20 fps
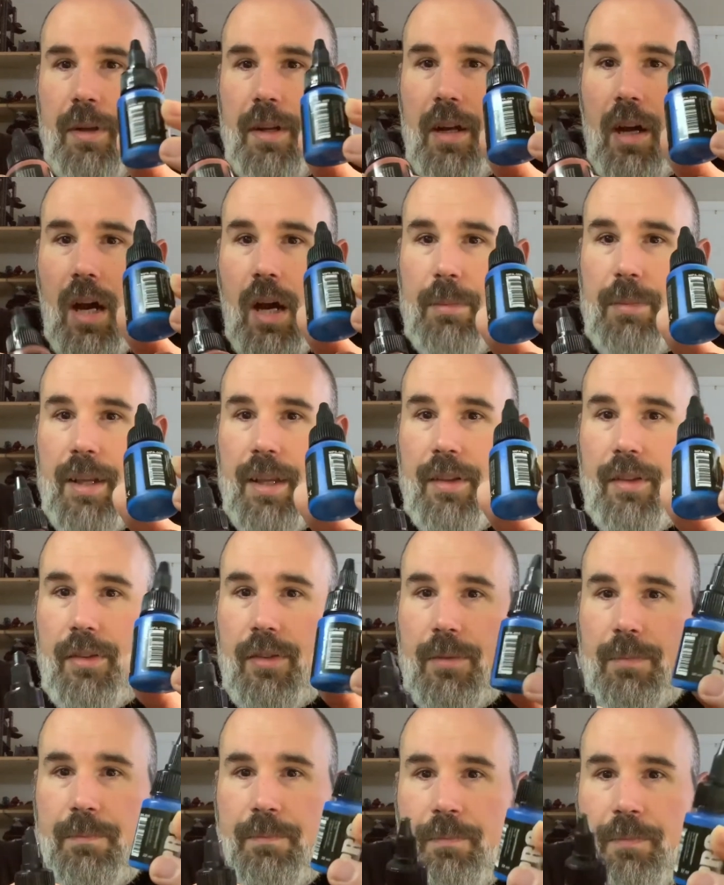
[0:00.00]

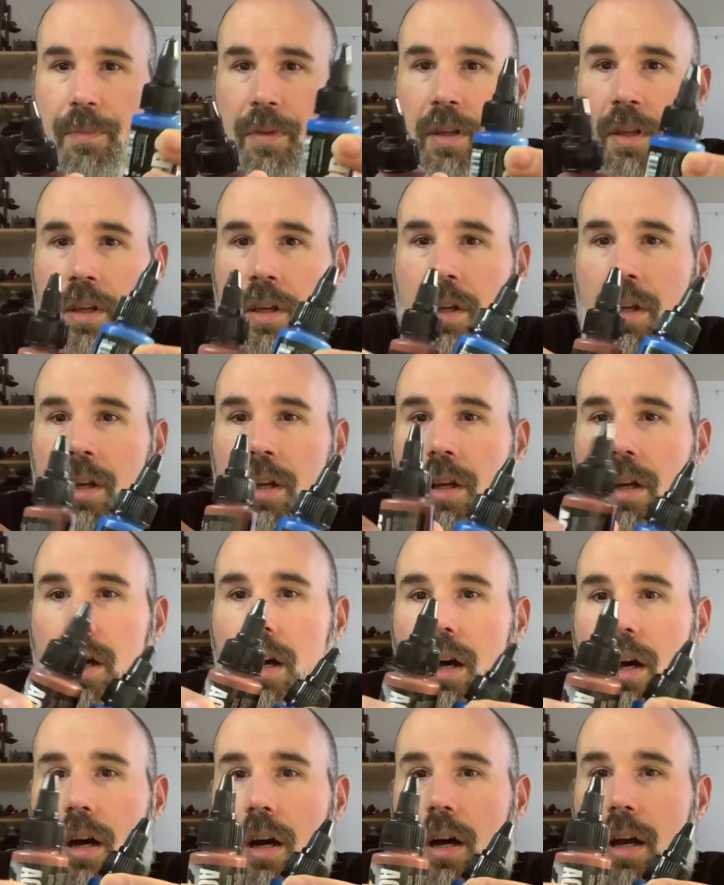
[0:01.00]
Hobbies,
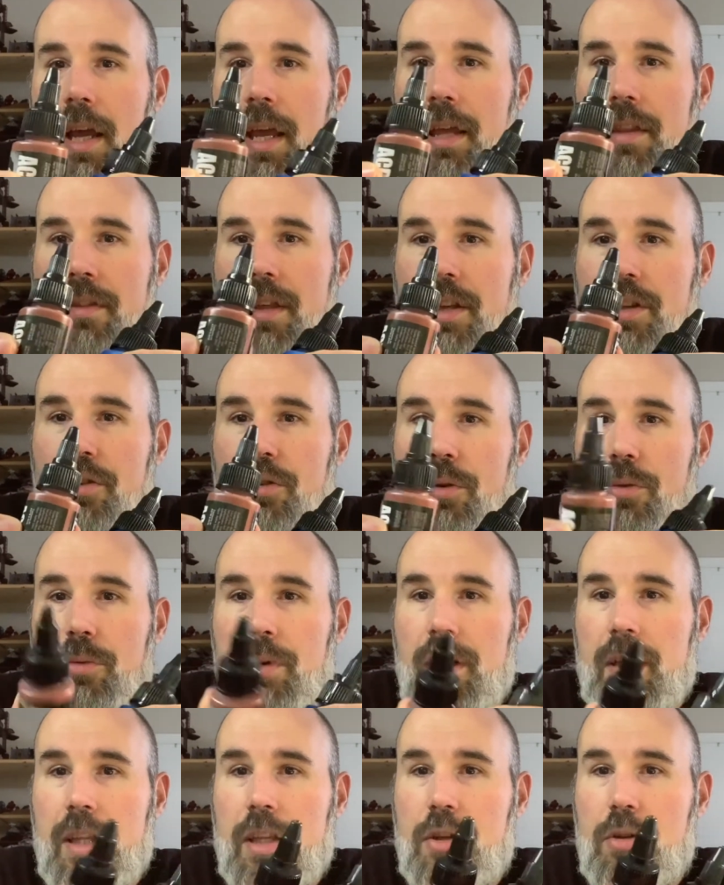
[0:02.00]
and they do a
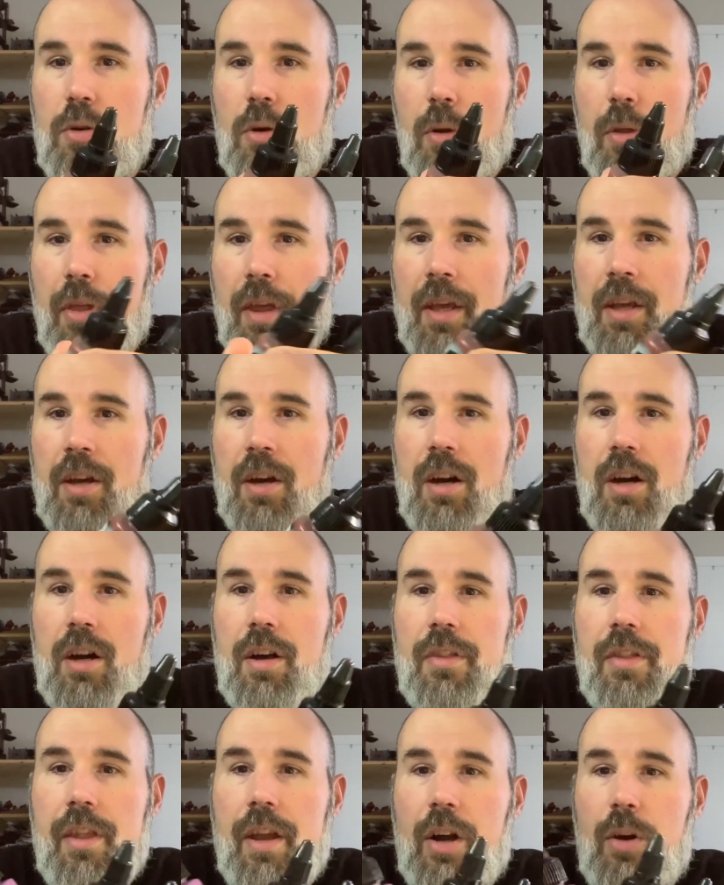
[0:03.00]
really cool thing
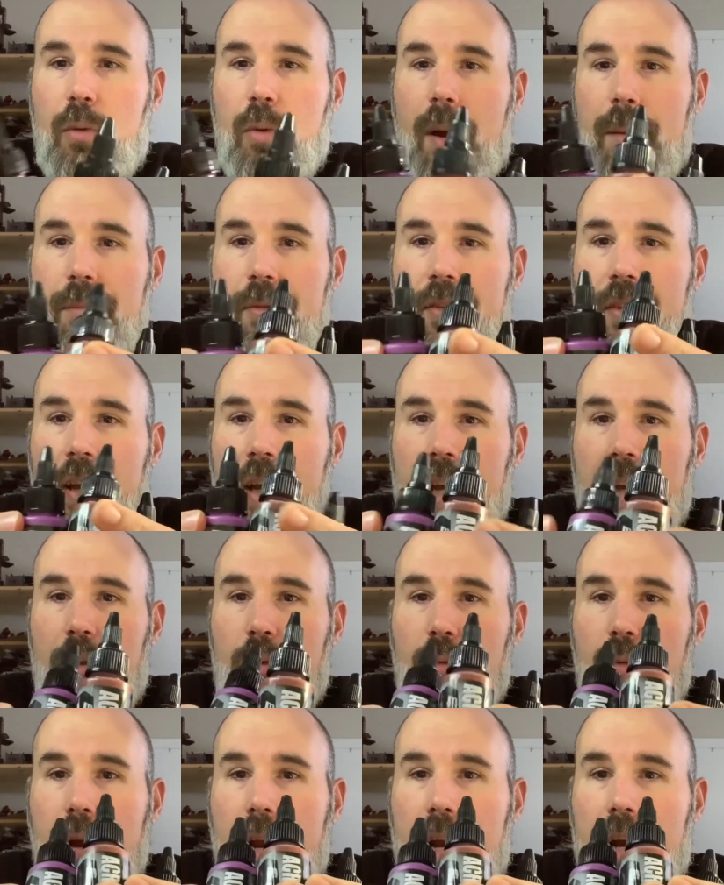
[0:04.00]
on their website
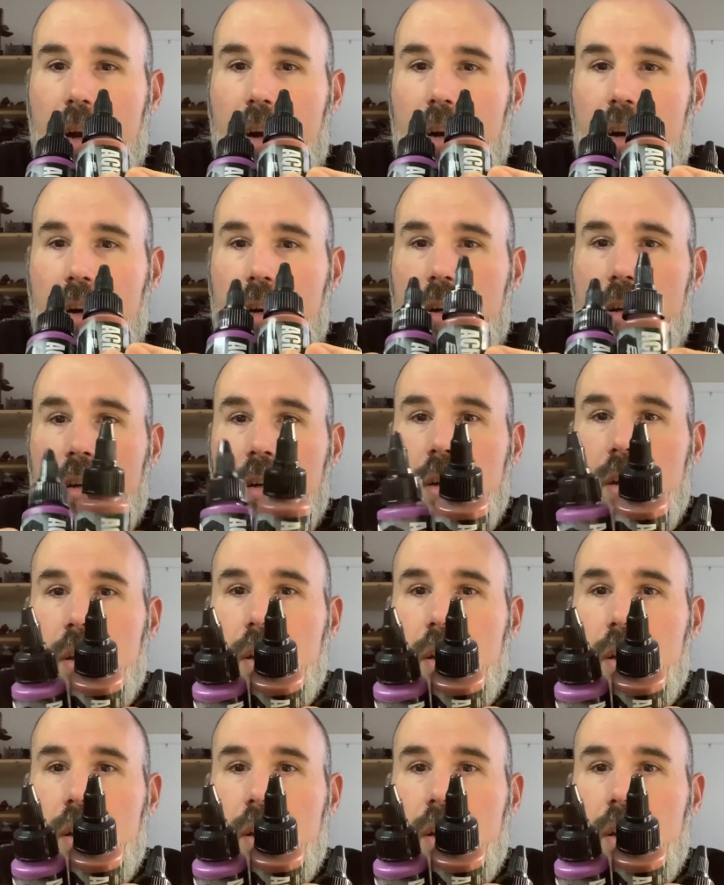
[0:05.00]
where